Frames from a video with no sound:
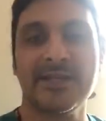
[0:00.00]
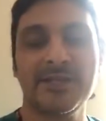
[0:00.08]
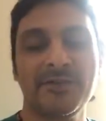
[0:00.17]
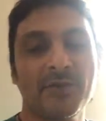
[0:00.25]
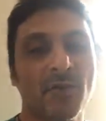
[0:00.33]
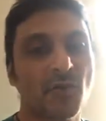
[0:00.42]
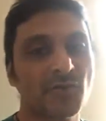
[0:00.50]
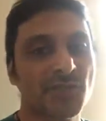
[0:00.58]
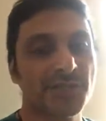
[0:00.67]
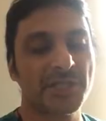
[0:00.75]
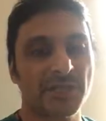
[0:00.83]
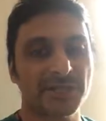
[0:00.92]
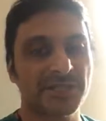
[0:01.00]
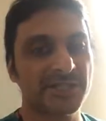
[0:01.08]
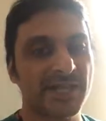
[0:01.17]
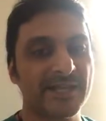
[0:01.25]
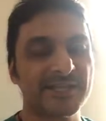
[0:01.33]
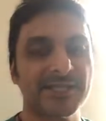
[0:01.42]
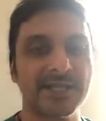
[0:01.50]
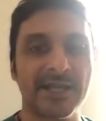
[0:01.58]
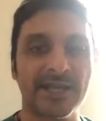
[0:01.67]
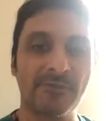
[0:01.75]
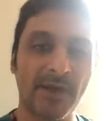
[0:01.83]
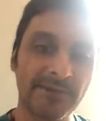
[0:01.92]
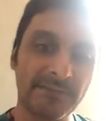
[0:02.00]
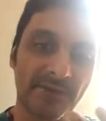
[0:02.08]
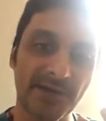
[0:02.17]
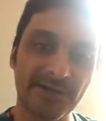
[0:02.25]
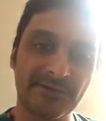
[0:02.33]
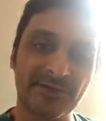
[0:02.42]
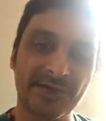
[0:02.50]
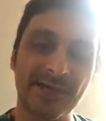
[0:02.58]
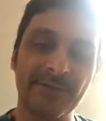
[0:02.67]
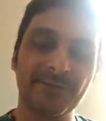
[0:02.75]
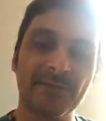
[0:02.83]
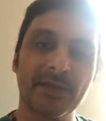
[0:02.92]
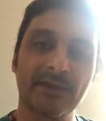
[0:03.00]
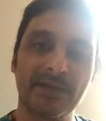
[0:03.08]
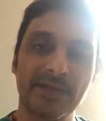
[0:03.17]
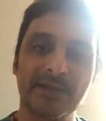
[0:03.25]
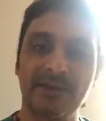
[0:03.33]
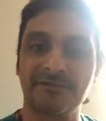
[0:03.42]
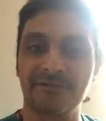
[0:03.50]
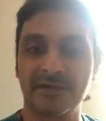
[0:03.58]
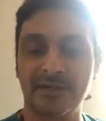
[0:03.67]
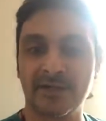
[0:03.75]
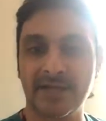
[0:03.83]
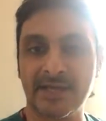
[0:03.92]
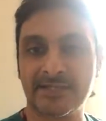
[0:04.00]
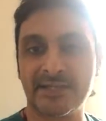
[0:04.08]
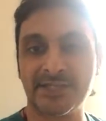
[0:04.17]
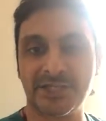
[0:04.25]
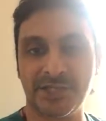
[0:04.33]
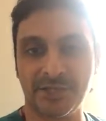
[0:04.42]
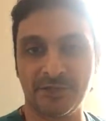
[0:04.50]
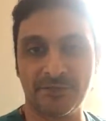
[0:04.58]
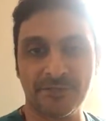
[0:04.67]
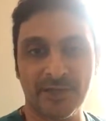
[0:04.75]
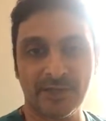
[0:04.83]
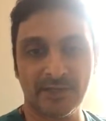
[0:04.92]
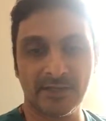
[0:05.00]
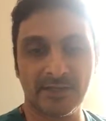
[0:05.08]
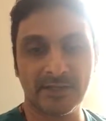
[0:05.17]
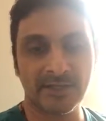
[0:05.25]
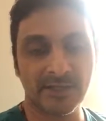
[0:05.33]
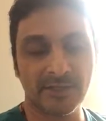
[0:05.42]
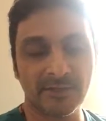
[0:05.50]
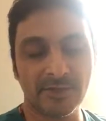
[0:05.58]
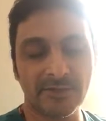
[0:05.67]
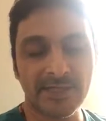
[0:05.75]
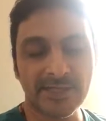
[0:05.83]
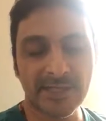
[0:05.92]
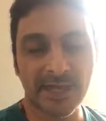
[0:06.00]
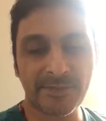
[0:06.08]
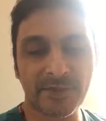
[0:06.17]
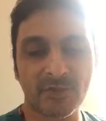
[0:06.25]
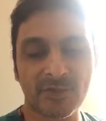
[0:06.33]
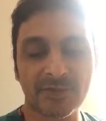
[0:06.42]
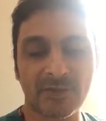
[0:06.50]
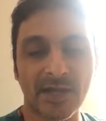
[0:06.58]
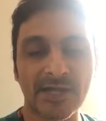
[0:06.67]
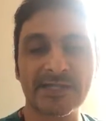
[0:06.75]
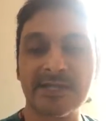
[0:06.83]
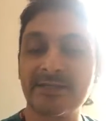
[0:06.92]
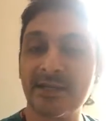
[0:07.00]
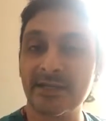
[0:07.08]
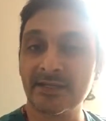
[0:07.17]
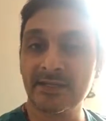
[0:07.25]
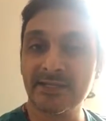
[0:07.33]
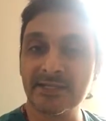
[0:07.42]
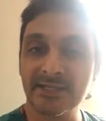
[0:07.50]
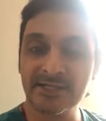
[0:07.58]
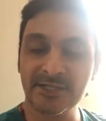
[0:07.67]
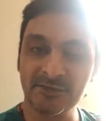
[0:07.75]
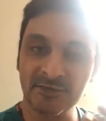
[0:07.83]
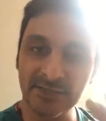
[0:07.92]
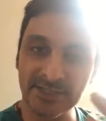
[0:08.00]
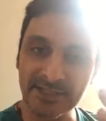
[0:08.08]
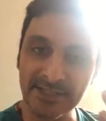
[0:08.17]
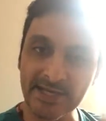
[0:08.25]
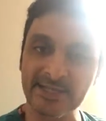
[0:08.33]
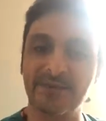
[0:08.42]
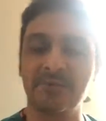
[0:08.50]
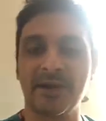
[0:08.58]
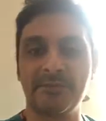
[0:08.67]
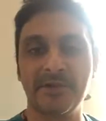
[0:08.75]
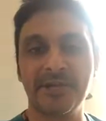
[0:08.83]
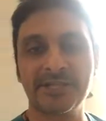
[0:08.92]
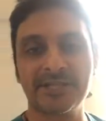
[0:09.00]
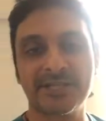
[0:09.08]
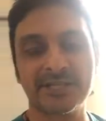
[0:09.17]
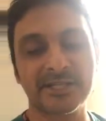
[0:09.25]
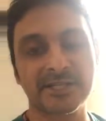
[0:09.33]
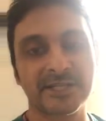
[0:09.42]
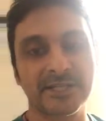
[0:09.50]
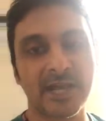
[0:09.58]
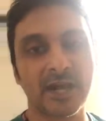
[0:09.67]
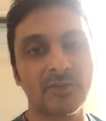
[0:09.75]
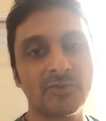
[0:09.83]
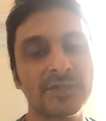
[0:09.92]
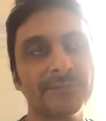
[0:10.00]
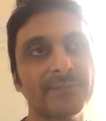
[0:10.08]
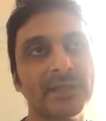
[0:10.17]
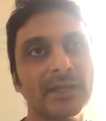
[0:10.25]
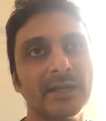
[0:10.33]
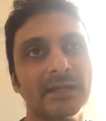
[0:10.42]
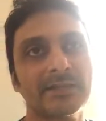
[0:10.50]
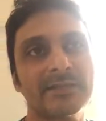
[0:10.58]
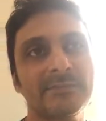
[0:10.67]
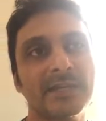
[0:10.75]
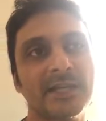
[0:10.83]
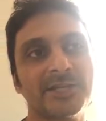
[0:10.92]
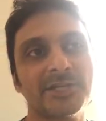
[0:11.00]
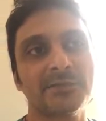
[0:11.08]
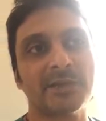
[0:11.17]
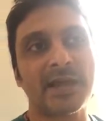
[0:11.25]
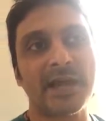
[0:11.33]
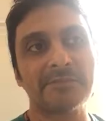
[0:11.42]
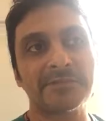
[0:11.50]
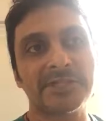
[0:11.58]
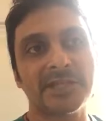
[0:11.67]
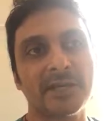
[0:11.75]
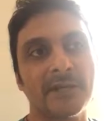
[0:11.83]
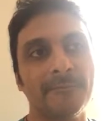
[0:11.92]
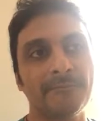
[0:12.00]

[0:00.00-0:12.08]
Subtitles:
that you will also start to sense a vibratory kind of essence to you. Anytime you close your eyes and listen, you sense a vibration, you sense a sound, similar to perhaps